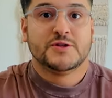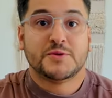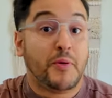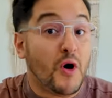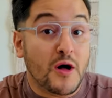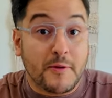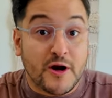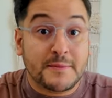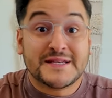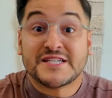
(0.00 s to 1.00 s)
So Paul and
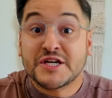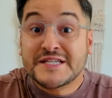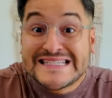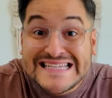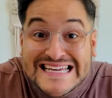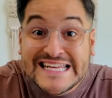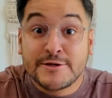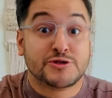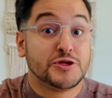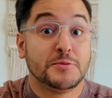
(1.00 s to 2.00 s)
Barnabas
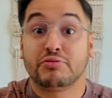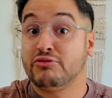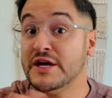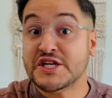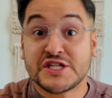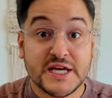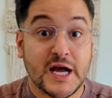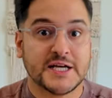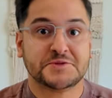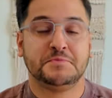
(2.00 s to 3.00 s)
continue to preach the
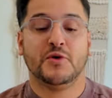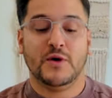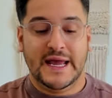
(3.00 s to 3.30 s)
gospel.